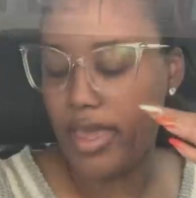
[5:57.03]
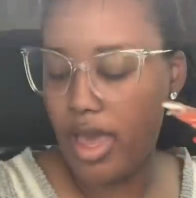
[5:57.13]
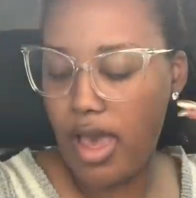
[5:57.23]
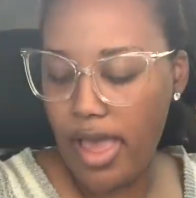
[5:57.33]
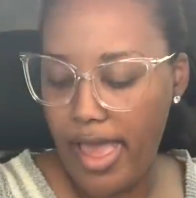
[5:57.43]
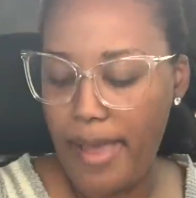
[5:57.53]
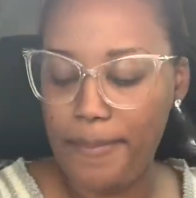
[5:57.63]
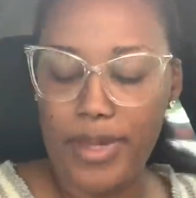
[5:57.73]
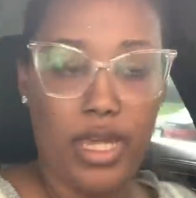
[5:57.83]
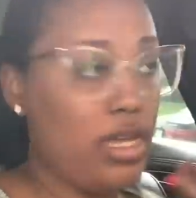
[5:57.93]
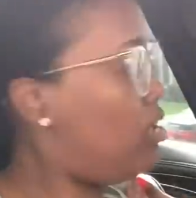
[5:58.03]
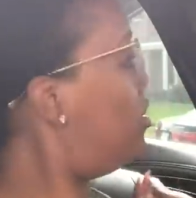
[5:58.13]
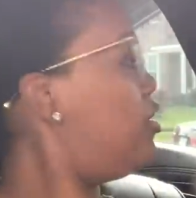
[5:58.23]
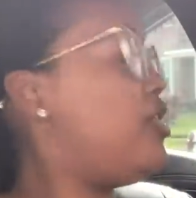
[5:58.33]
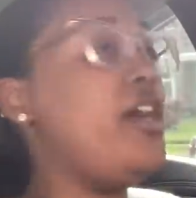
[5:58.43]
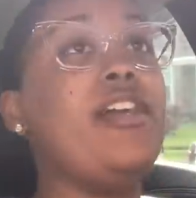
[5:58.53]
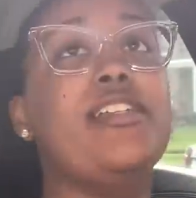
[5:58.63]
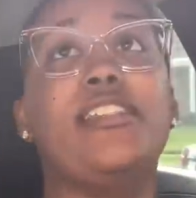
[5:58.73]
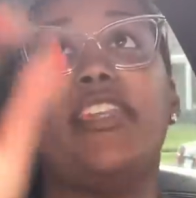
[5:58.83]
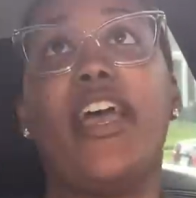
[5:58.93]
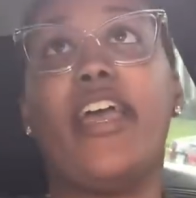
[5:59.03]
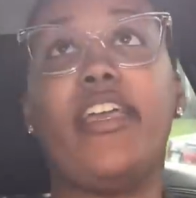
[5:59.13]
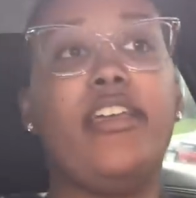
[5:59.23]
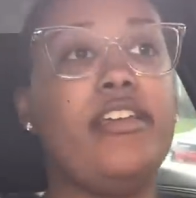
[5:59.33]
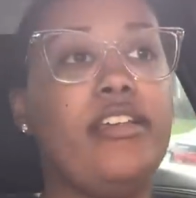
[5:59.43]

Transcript: y'all, happy Thursday.